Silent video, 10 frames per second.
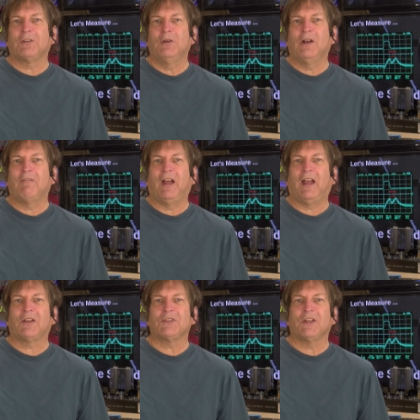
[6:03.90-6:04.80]
you have
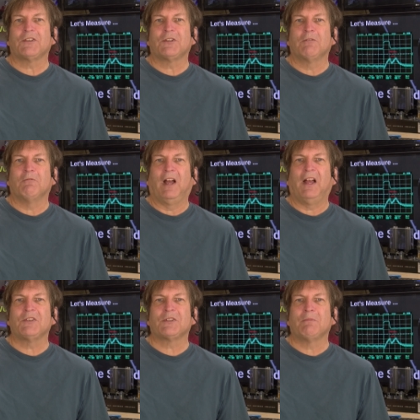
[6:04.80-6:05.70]
access to
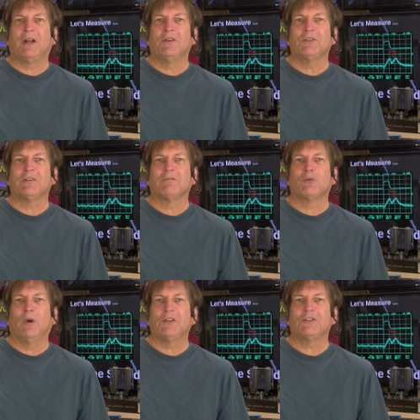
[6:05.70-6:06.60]
vast amounts of
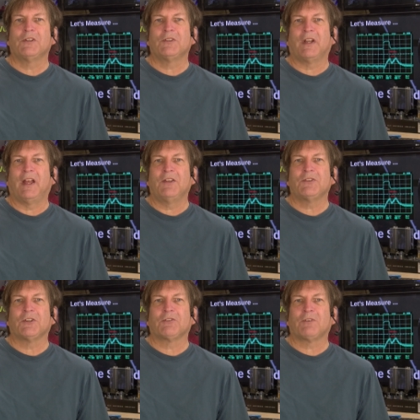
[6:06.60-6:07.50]
questions and
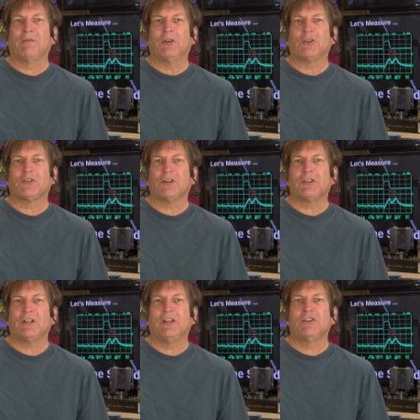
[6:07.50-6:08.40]
answers from your
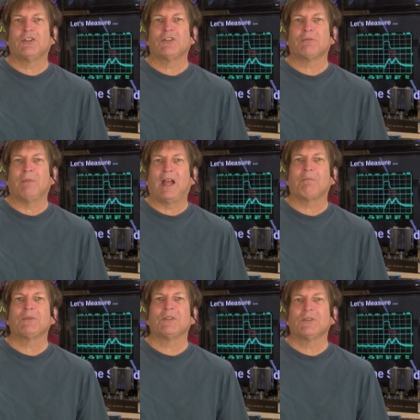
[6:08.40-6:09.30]
search engines,
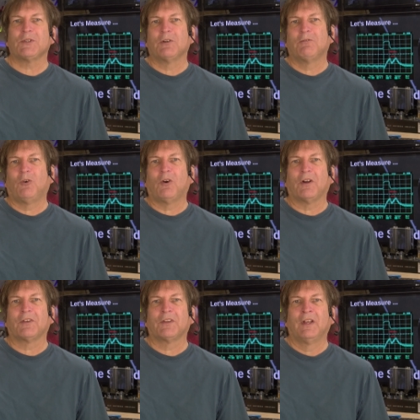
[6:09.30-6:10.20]
maps, and so
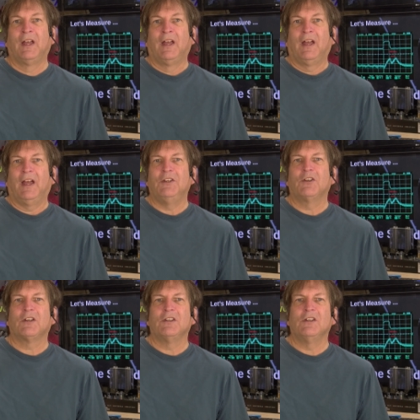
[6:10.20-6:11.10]
forth. And you
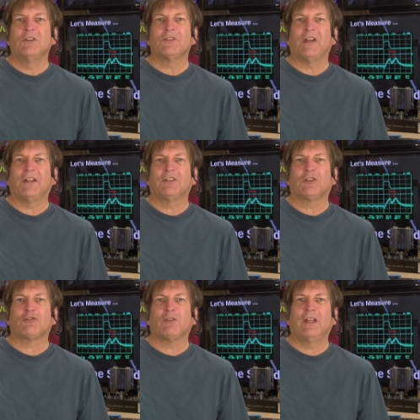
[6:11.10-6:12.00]
can use that to
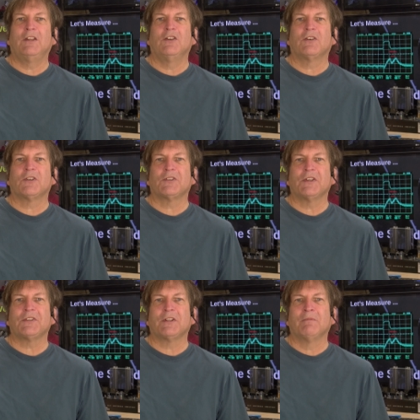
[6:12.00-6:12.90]
train your
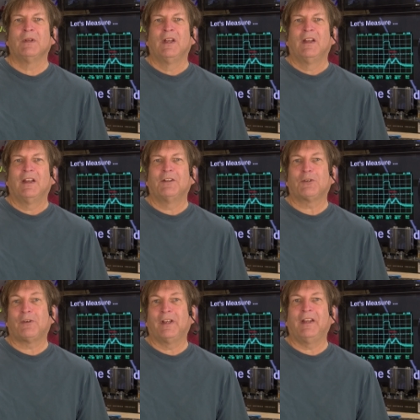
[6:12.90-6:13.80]
system and
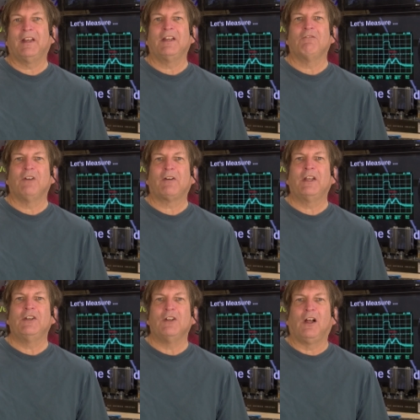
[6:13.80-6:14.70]
create a
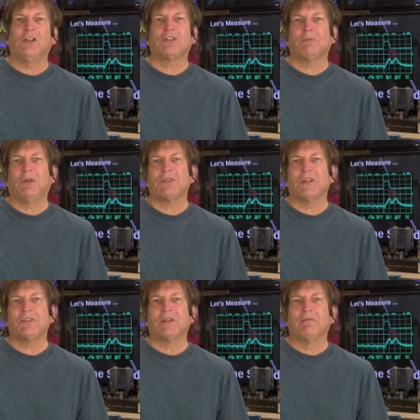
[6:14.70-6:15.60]
very knowledgeable
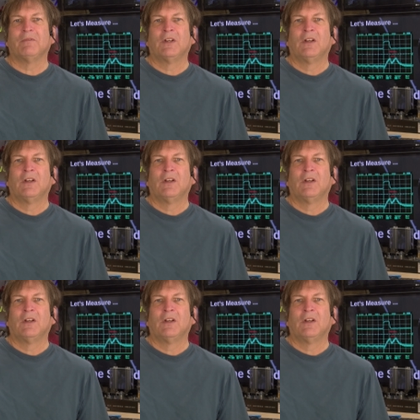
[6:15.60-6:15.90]
system.